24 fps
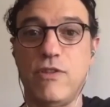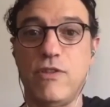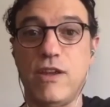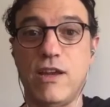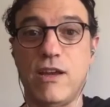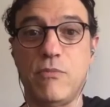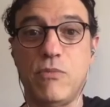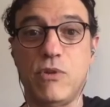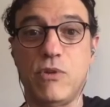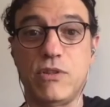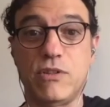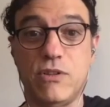
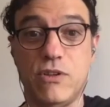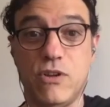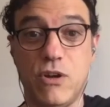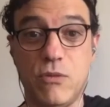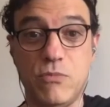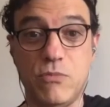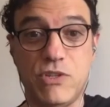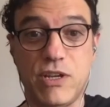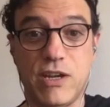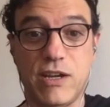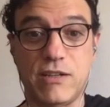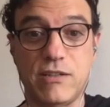about an
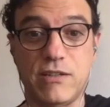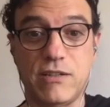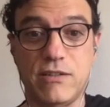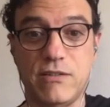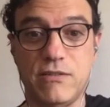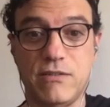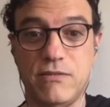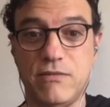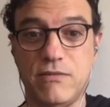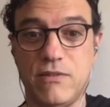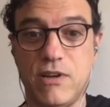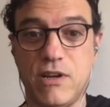object,
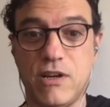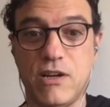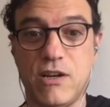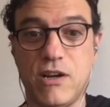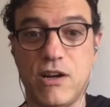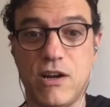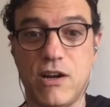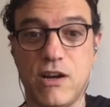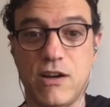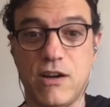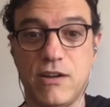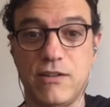a
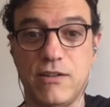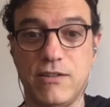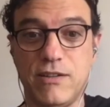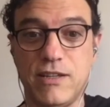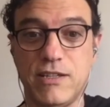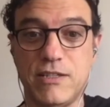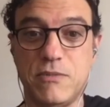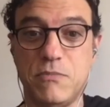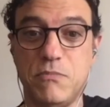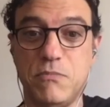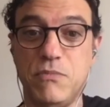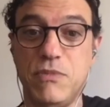car mm-hmm.
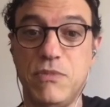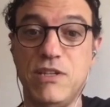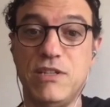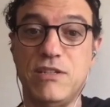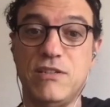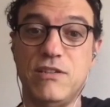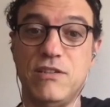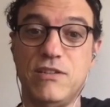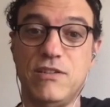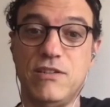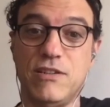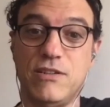that's
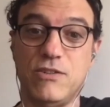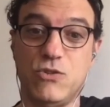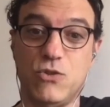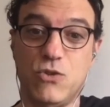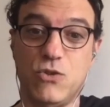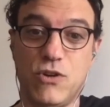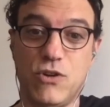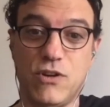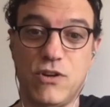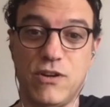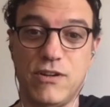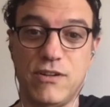missing a
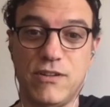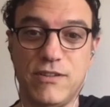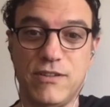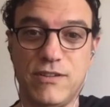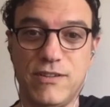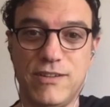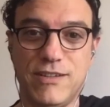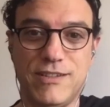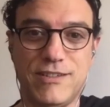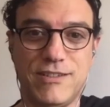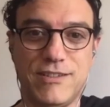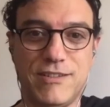door
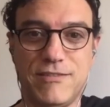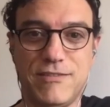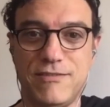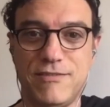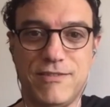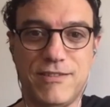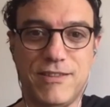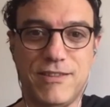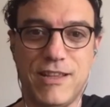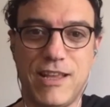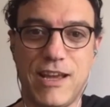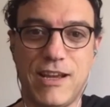is
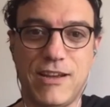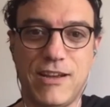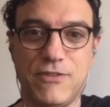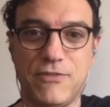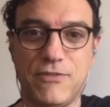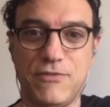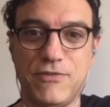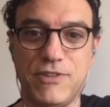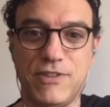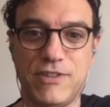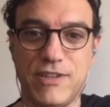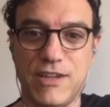mm-hmm. lack
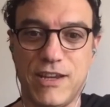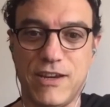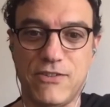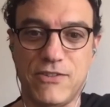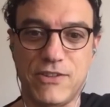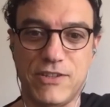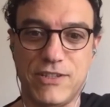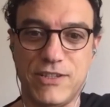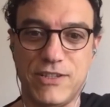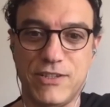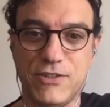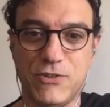of
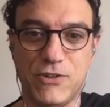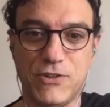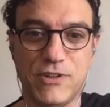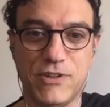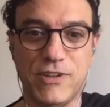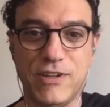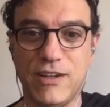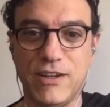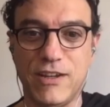integrity or